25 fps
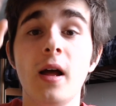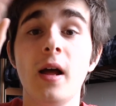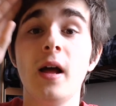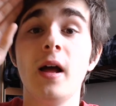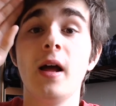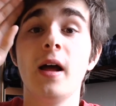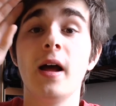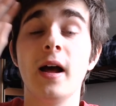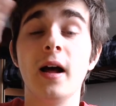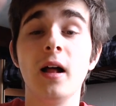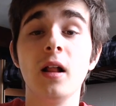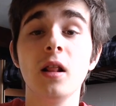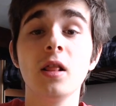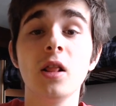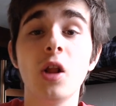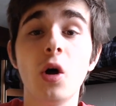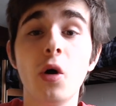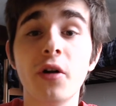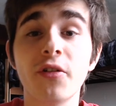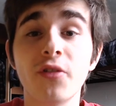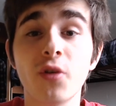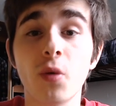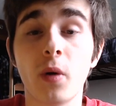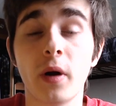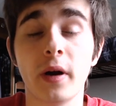Hello
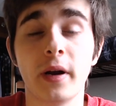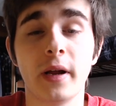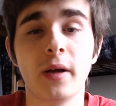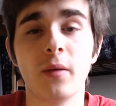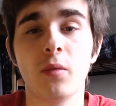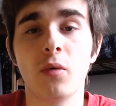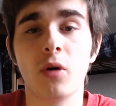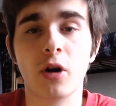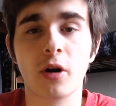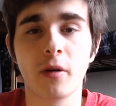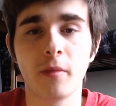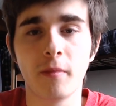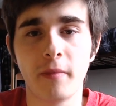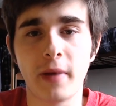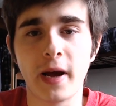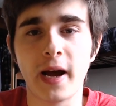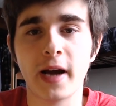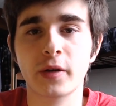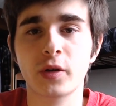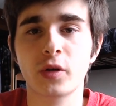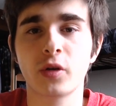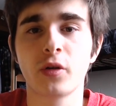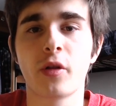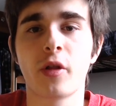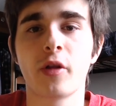everyone, and welcome back to
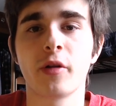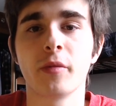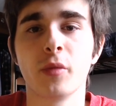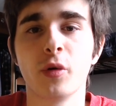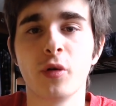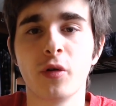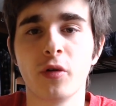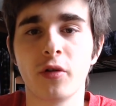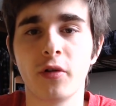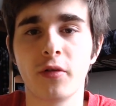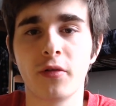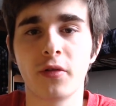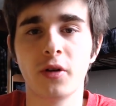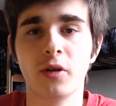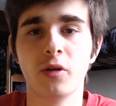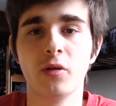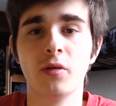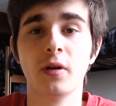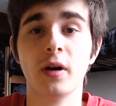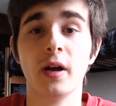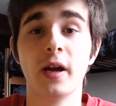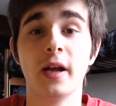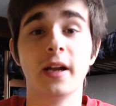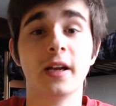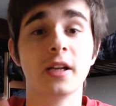another movie review.
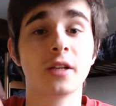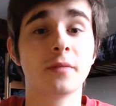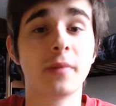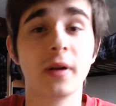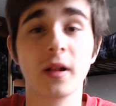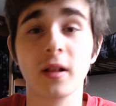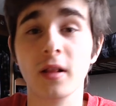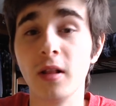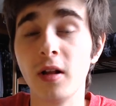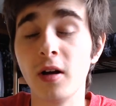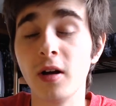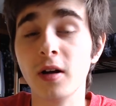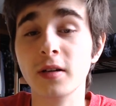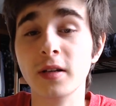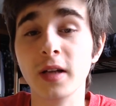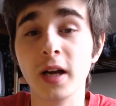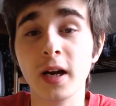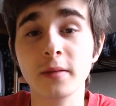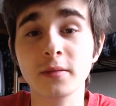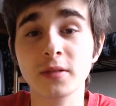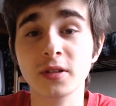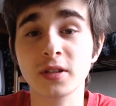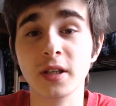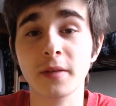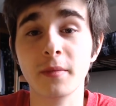It has been a long time since
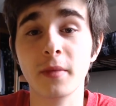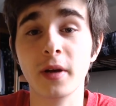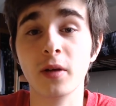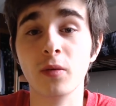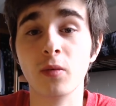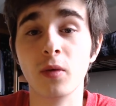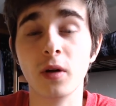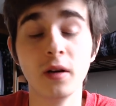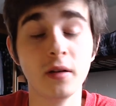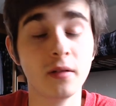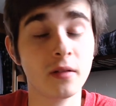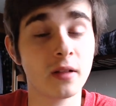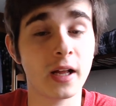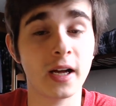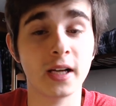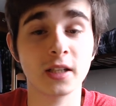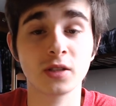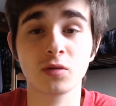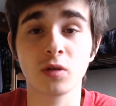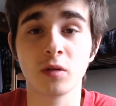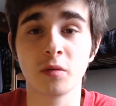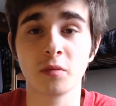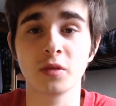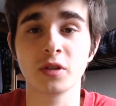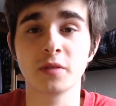I made one. Last one
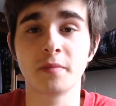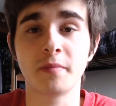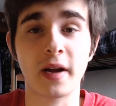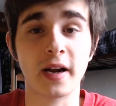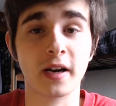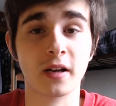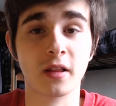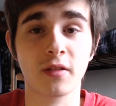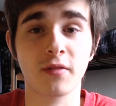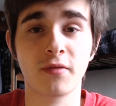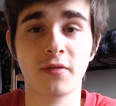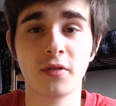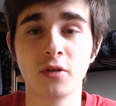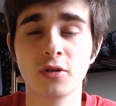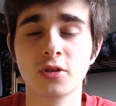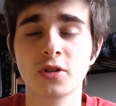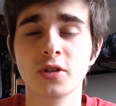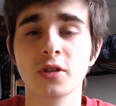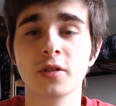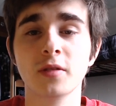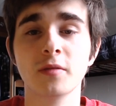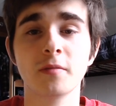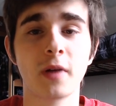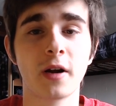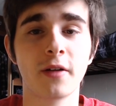was Back to the Future,
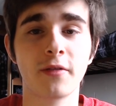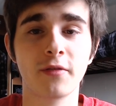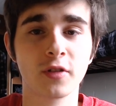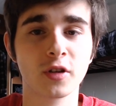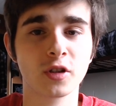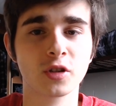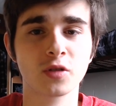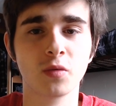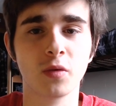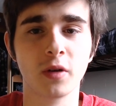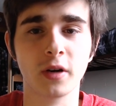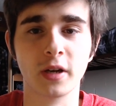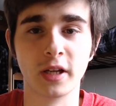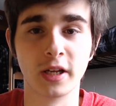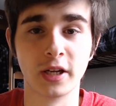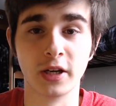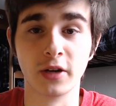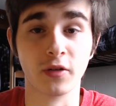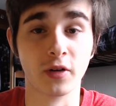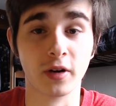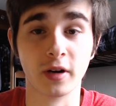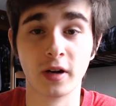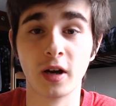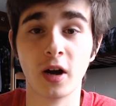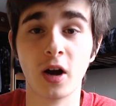my first one here at
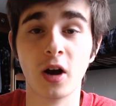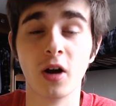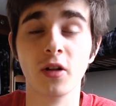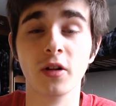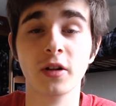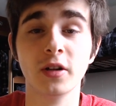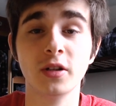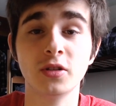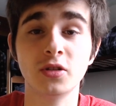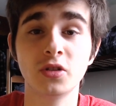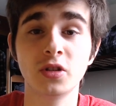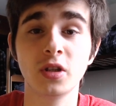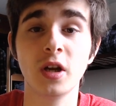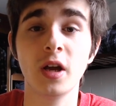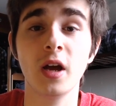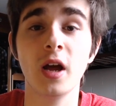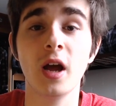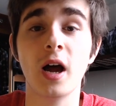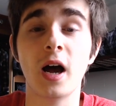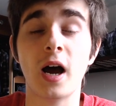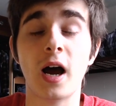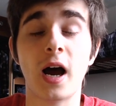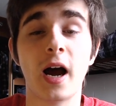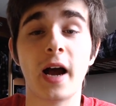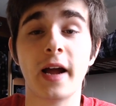college.
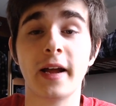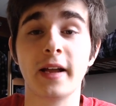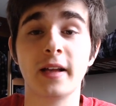I